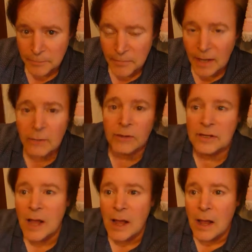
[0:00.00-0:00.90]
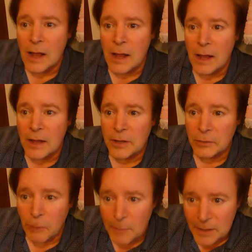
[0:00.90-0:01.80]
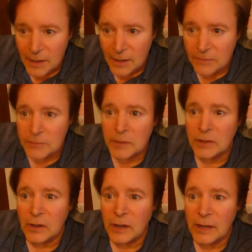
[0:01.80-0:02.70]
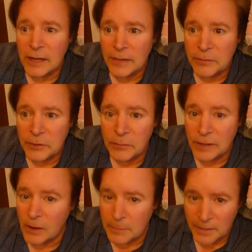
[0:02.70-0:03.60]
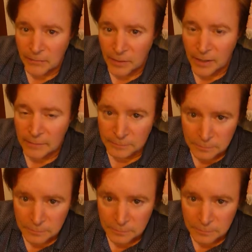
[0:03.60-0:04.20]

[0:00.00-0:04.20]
In other words, you won't be cut off from Allah if you really aren't my friend.